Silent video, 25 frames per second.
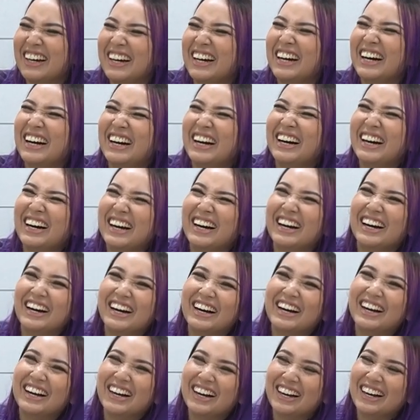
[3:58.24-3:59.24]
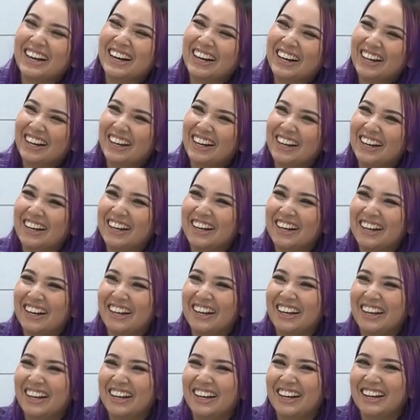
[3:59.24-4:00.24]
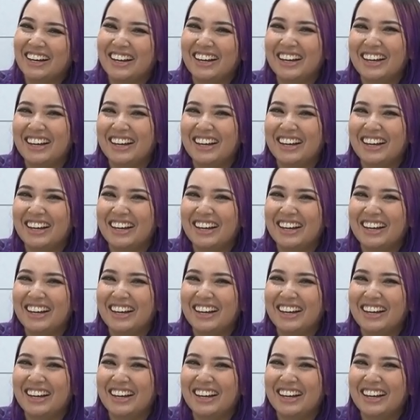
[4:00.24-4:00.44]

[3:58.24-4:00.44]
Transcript: (not speaking)